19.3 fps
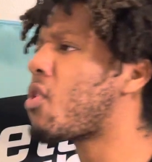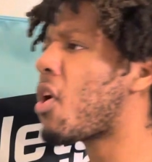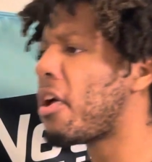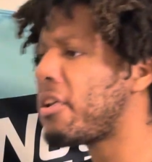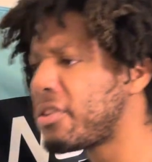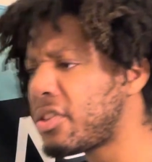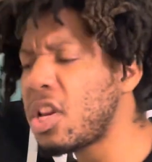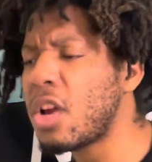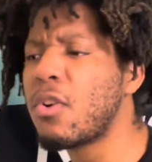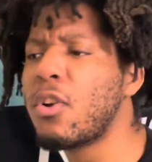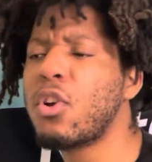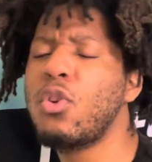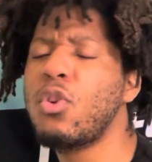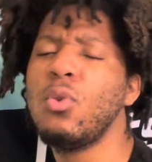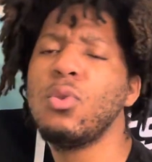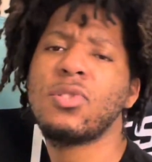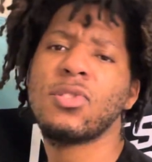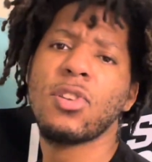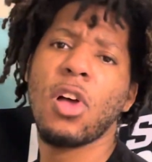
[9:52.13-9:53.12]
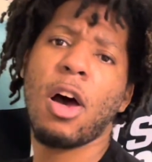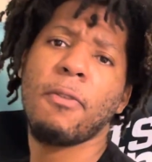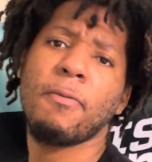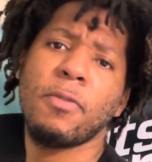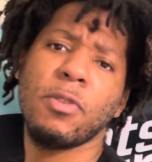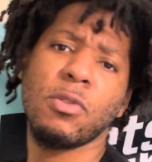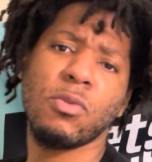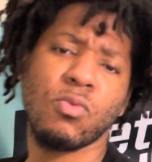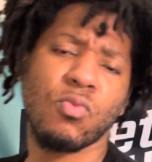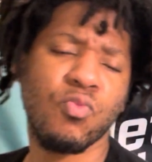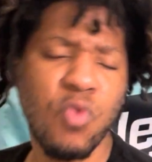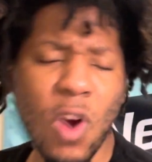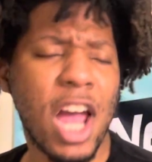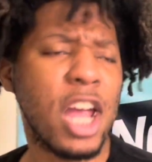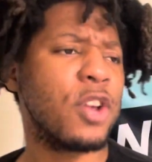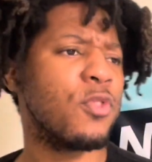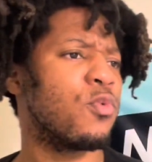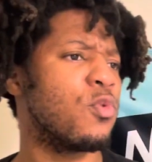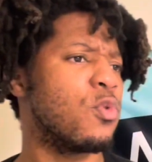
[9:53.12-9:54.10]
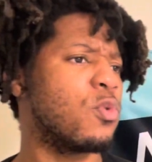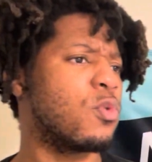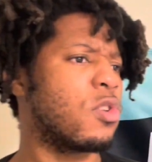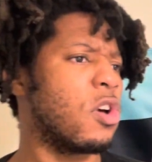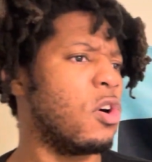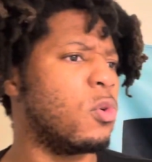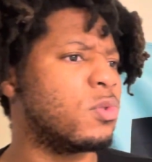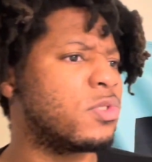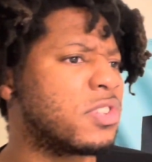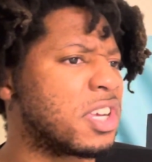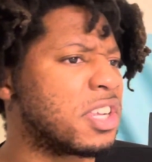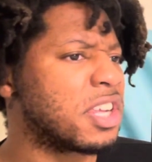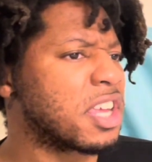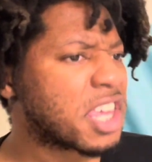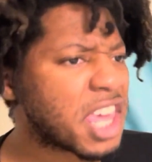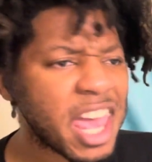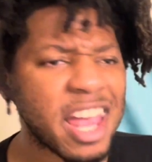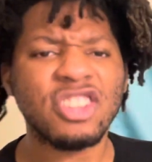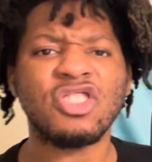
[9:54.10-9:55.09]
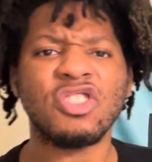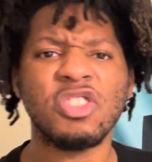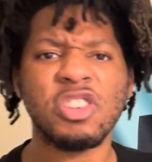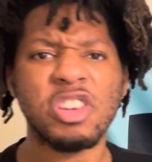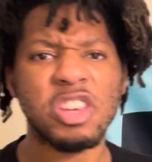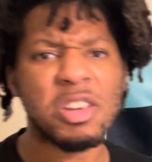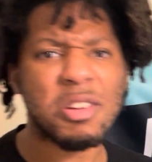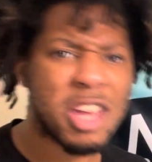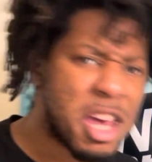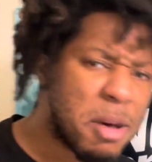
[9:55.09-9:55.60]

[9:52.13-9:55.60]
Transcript: Sarah Kustoff and Ryan Rukos and occasionally